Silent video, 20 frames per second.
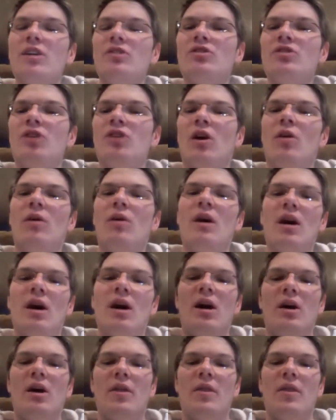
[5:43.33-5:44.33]
So
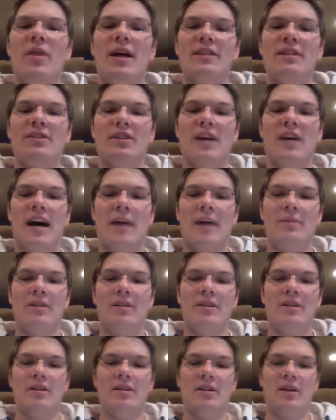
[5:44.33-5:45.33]
that's a
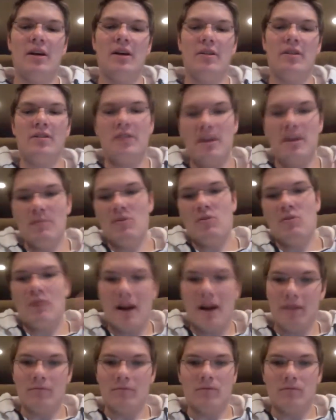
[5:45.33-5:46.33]
common theme
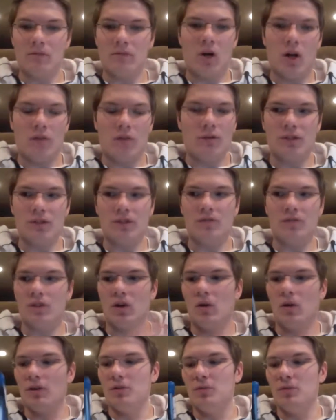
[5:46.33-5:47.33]
throughout all of Christopher
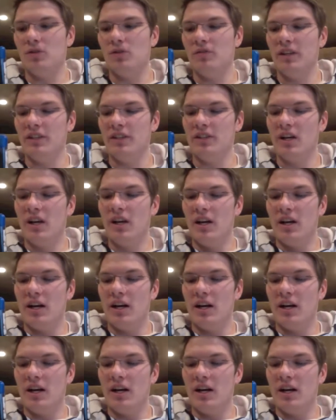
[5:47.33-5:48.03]
Nolan's movies.